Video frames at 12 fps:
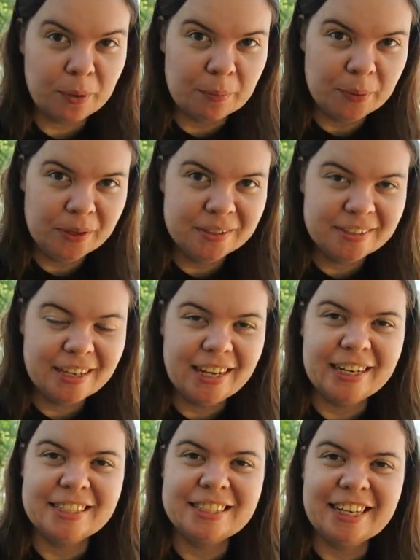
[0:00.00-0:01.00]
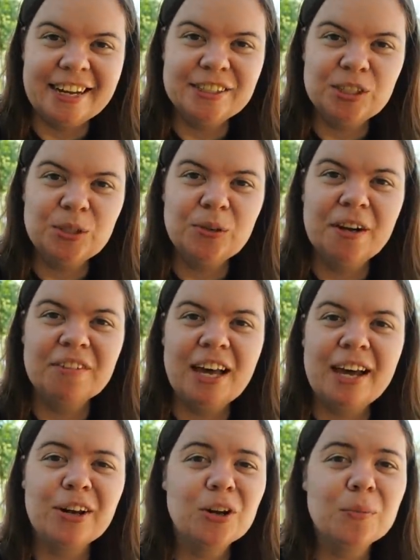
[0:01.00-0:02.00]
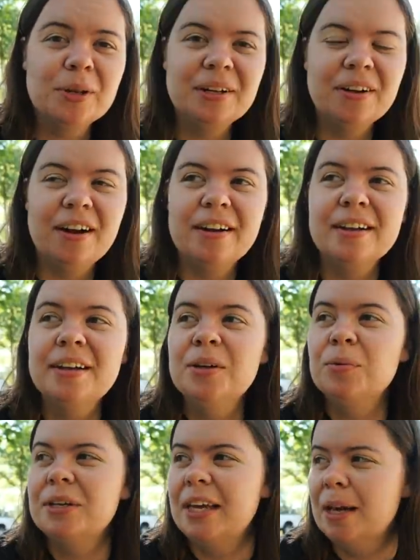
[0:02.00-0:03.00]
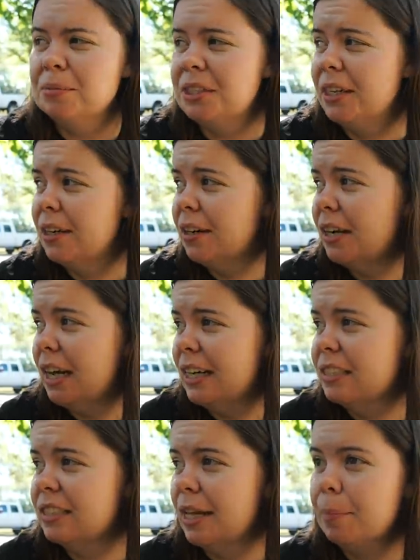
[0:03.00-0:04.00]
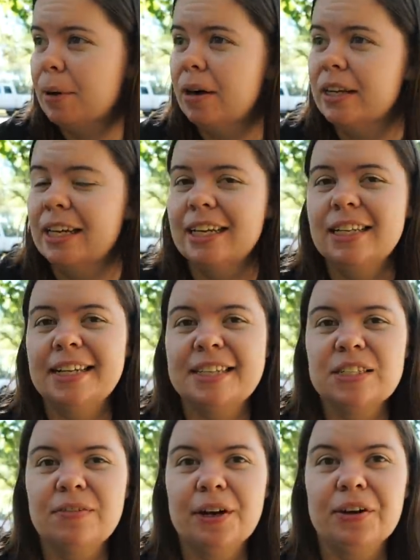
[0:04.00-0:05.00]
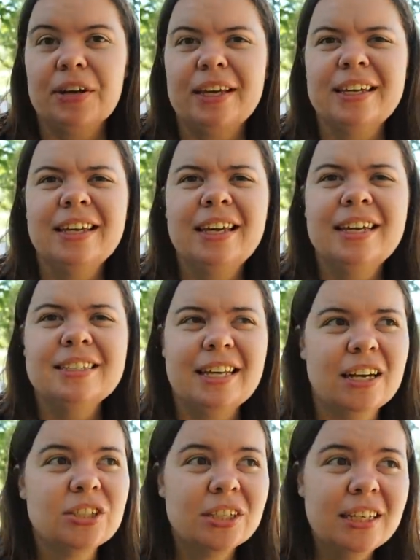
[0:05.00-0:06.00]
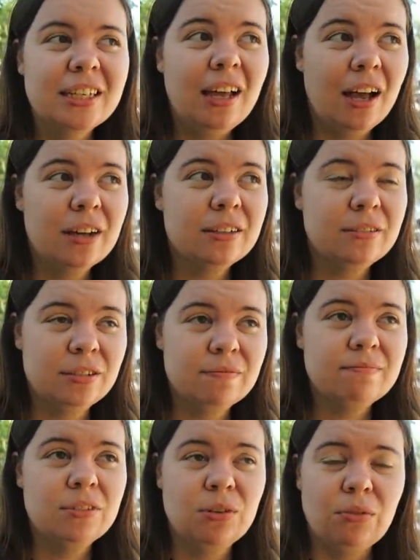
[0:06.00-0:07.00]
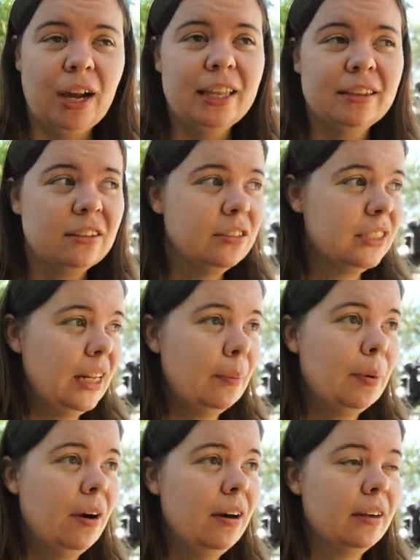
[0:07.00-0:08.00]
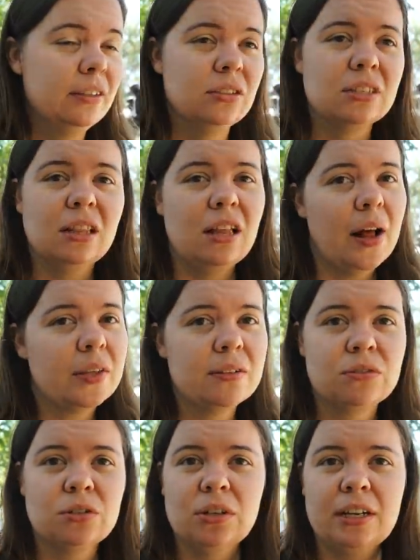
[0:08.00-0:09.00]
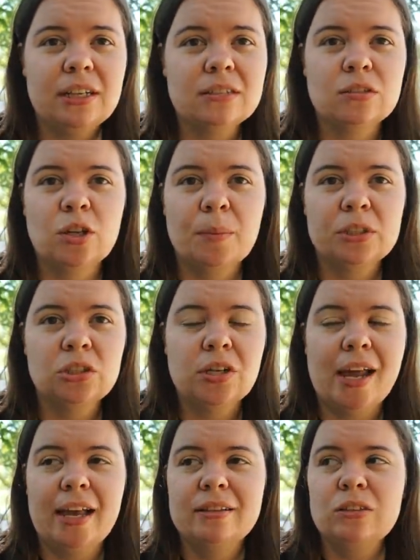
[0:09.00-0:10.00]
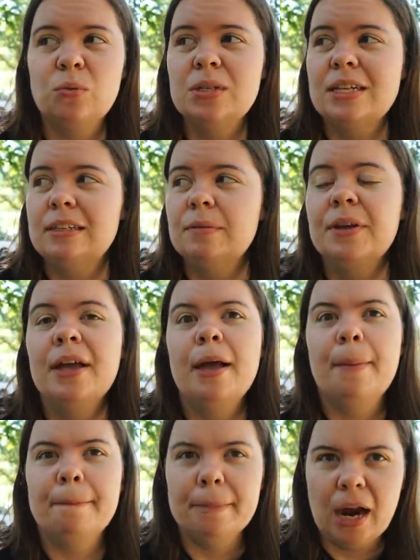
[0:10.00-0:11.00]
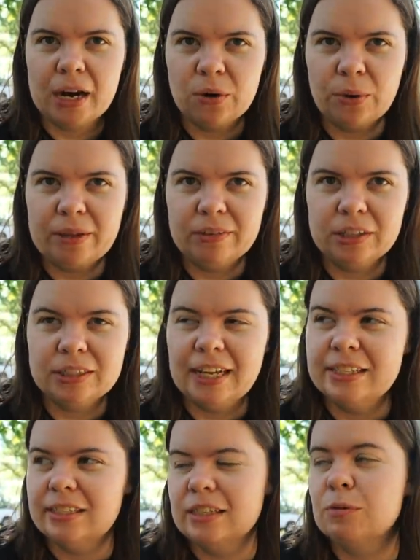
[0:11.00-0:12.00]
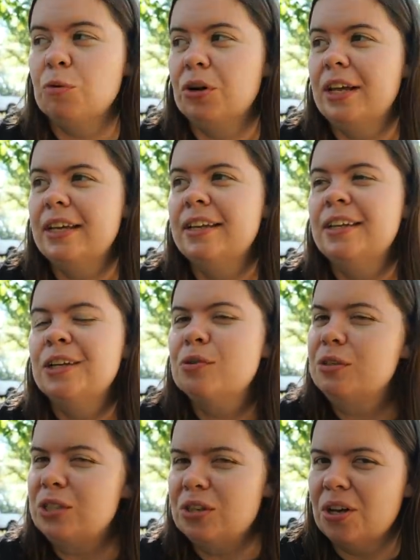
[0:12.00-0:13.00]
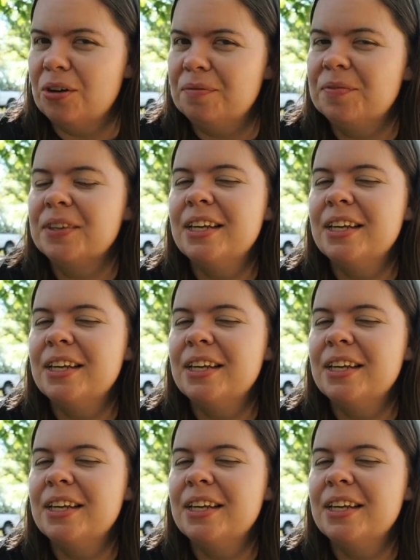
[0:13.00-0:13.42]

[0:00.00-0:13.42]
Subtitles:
people. It is day two of the Idaho BDR. We camped here at a state park in Glens Ferry. It's actually a great little state park. There's lots of trees, so much shade, so we didn't microwave in our tents this morning, which, you know,